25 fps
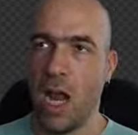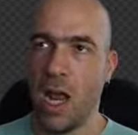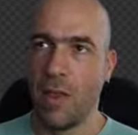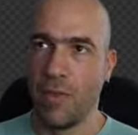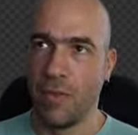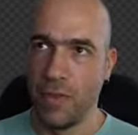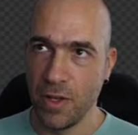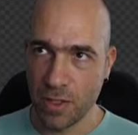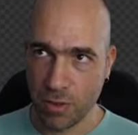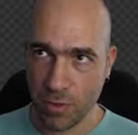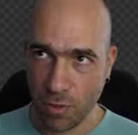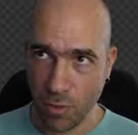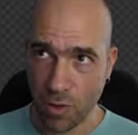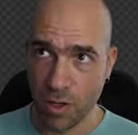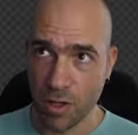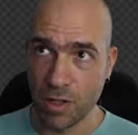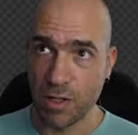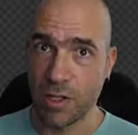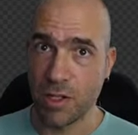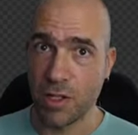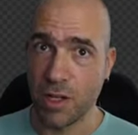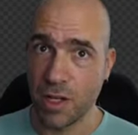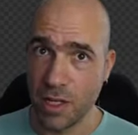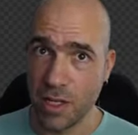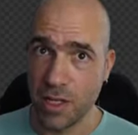And this
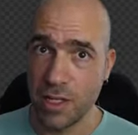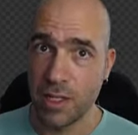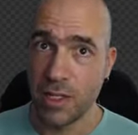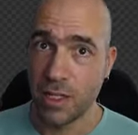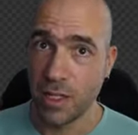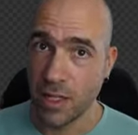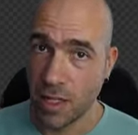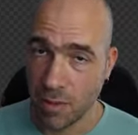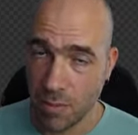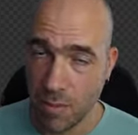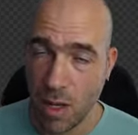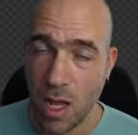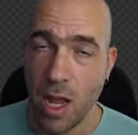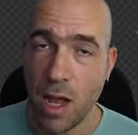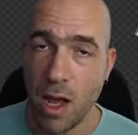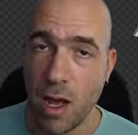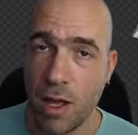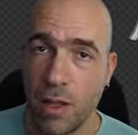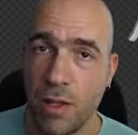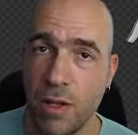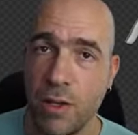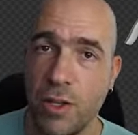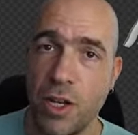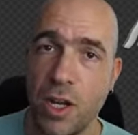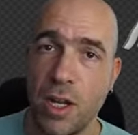course is in my
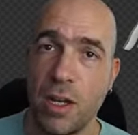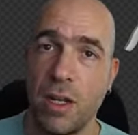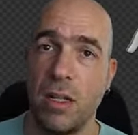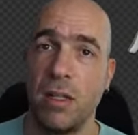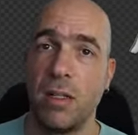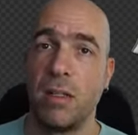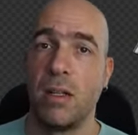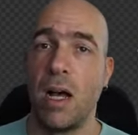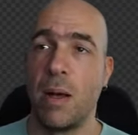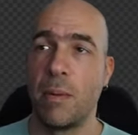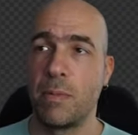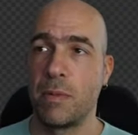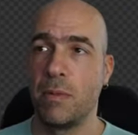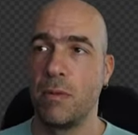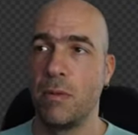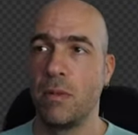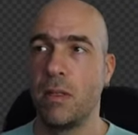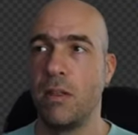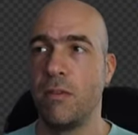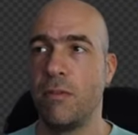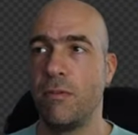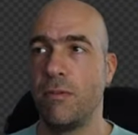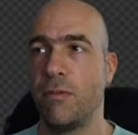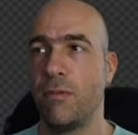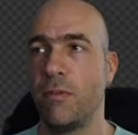other channel,
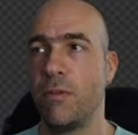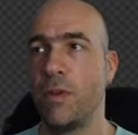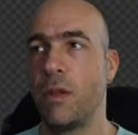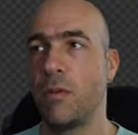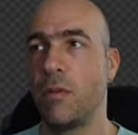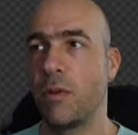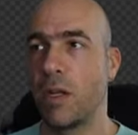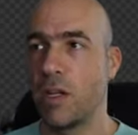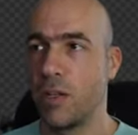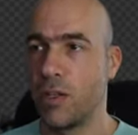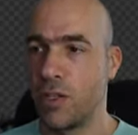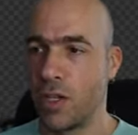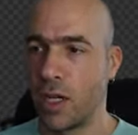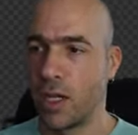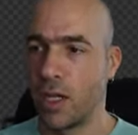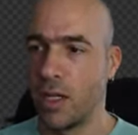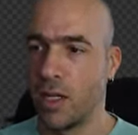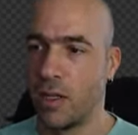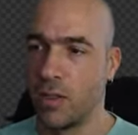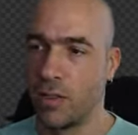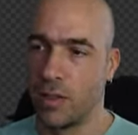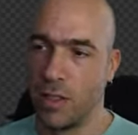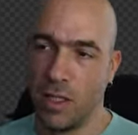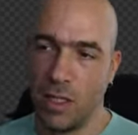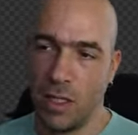absolutely free, you can check
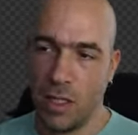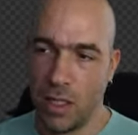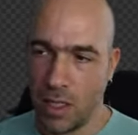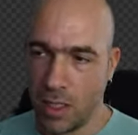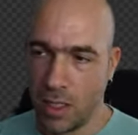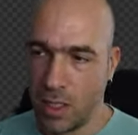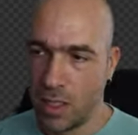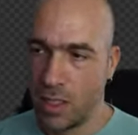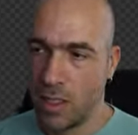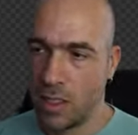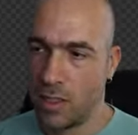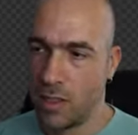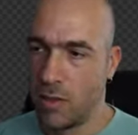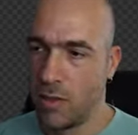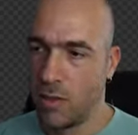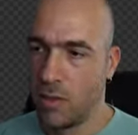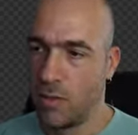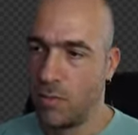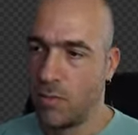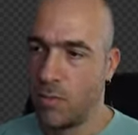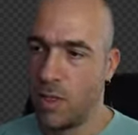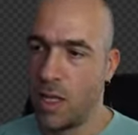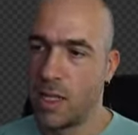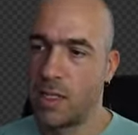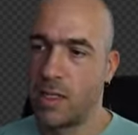it out.
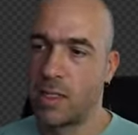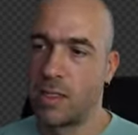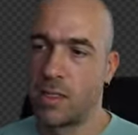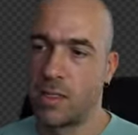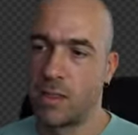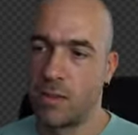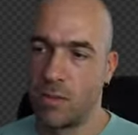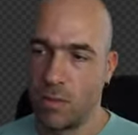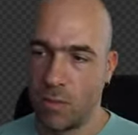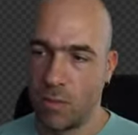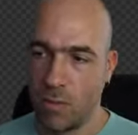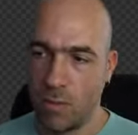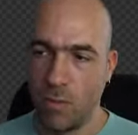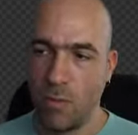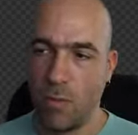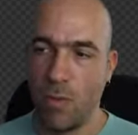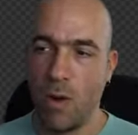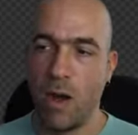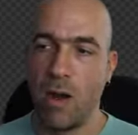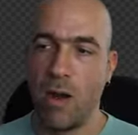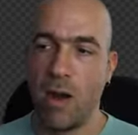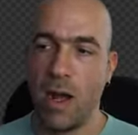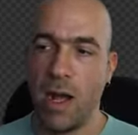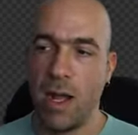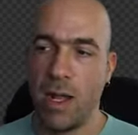So that's
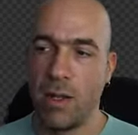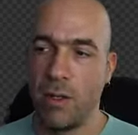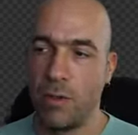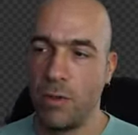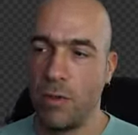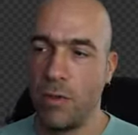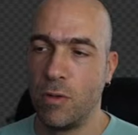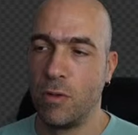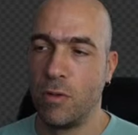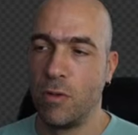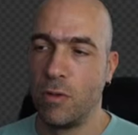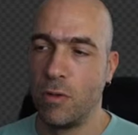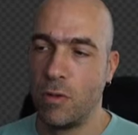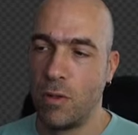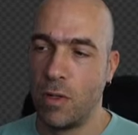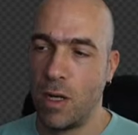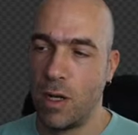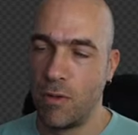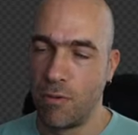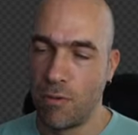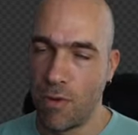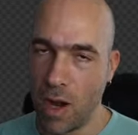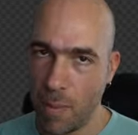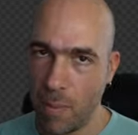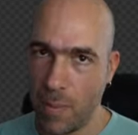where I do
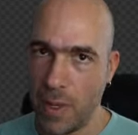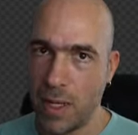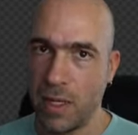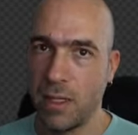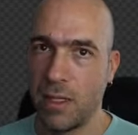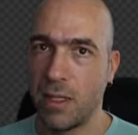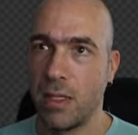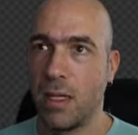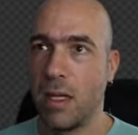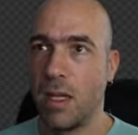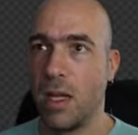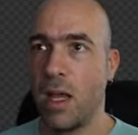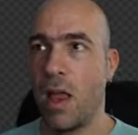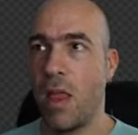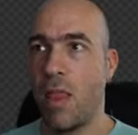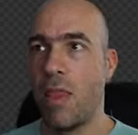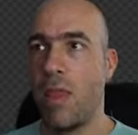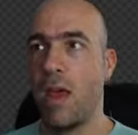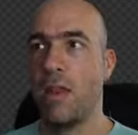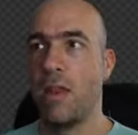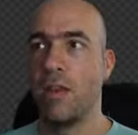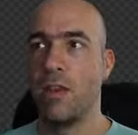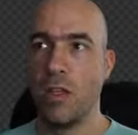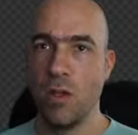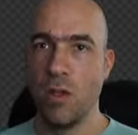unwrapping,
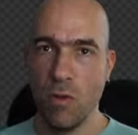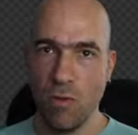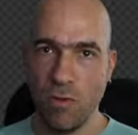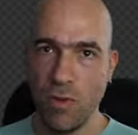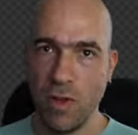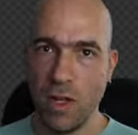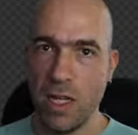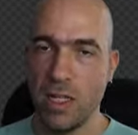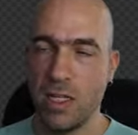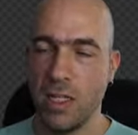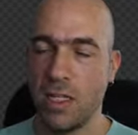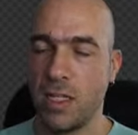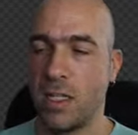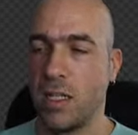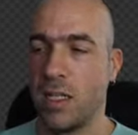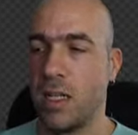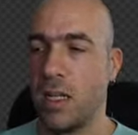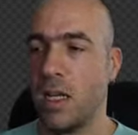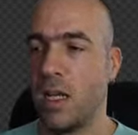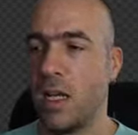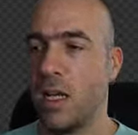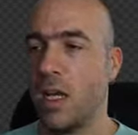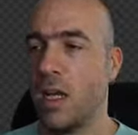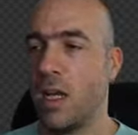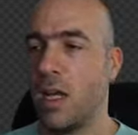then UVs,
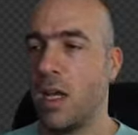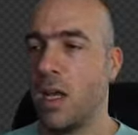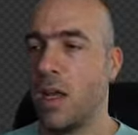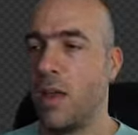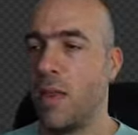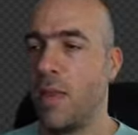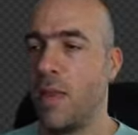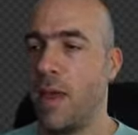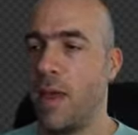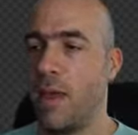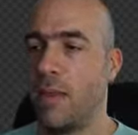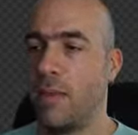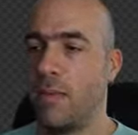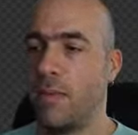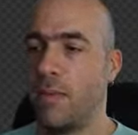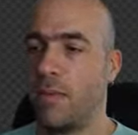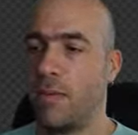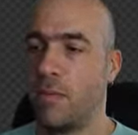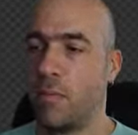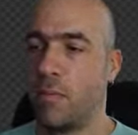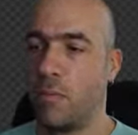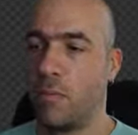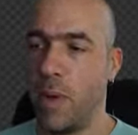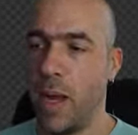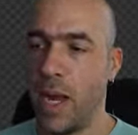then
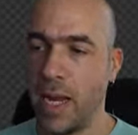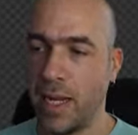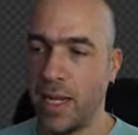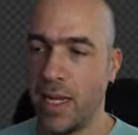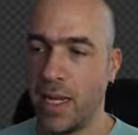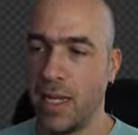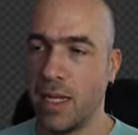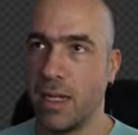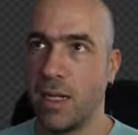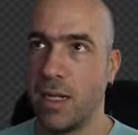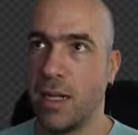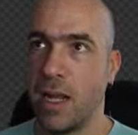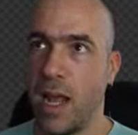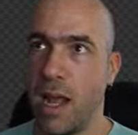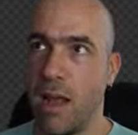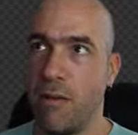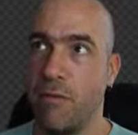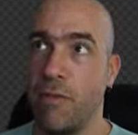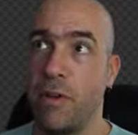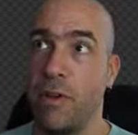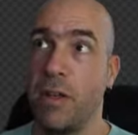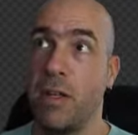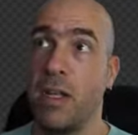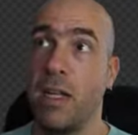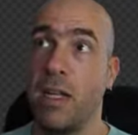baking,
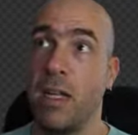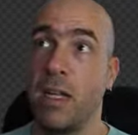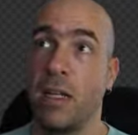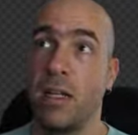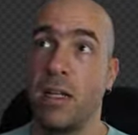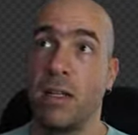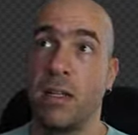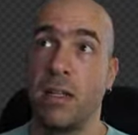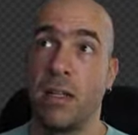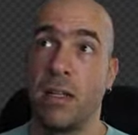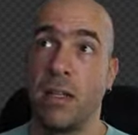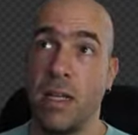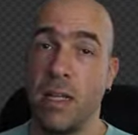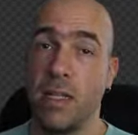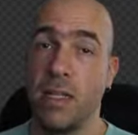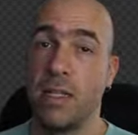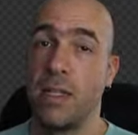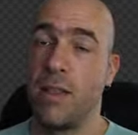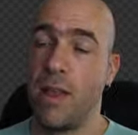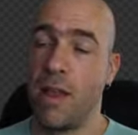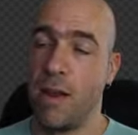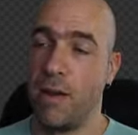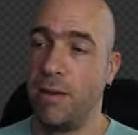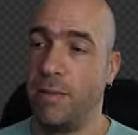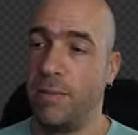everything
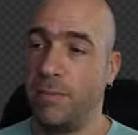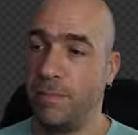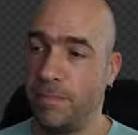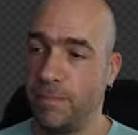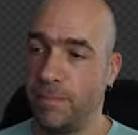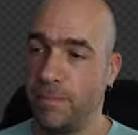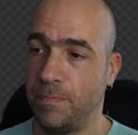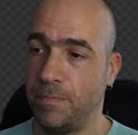is there